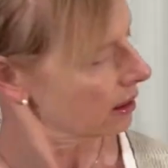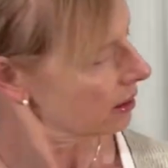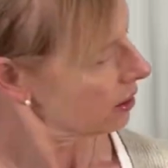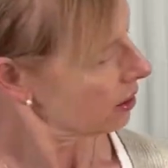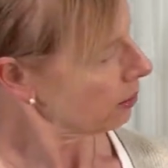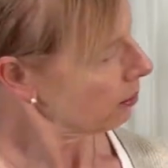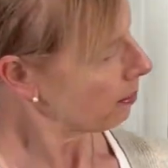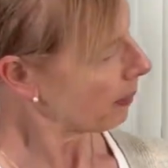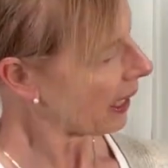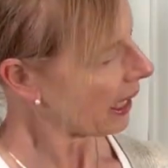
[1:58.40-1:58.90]

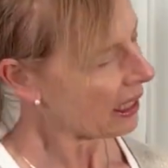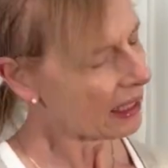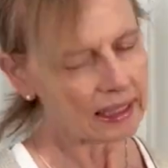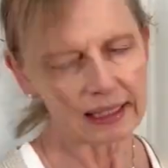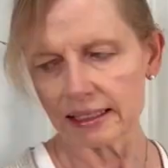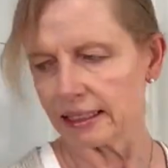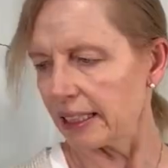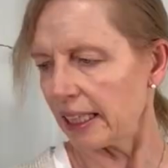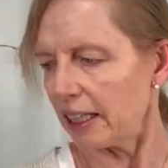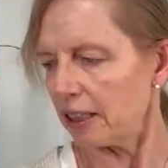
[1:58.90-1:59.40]
to
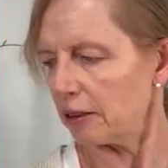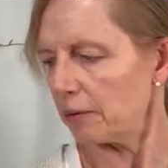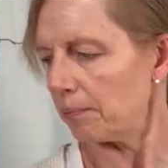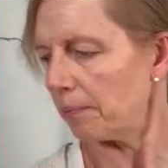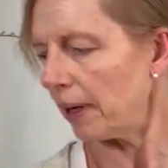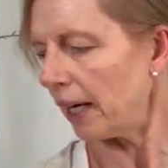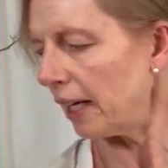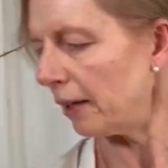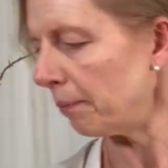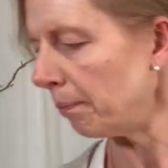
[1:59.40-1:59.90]
balance out
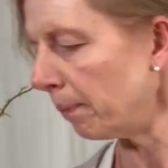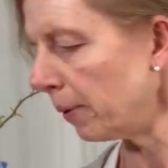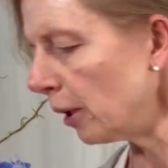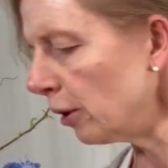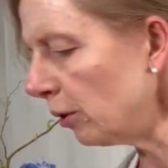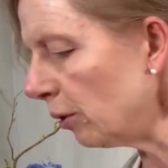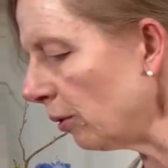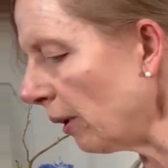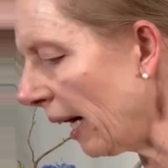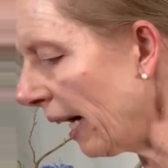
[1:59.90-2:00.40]
my
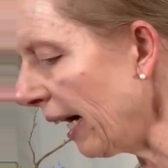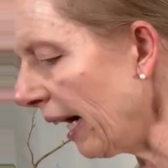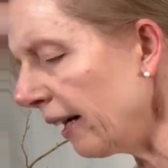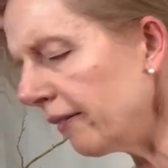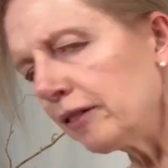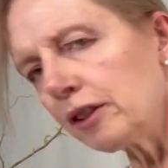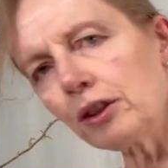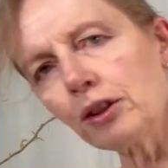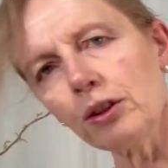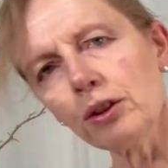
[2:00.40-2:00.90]
blue, I
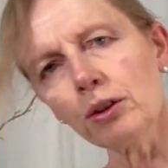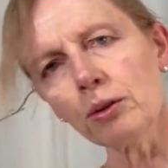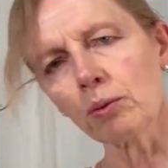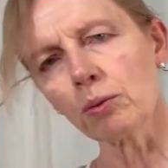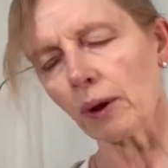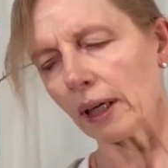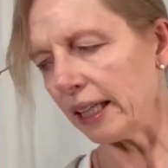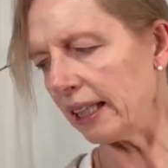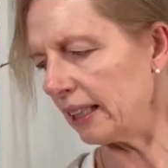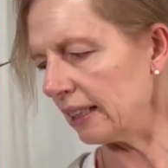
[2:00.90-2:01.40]
have two
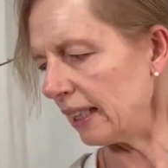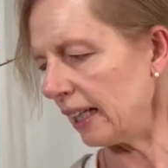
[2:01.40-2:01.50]
white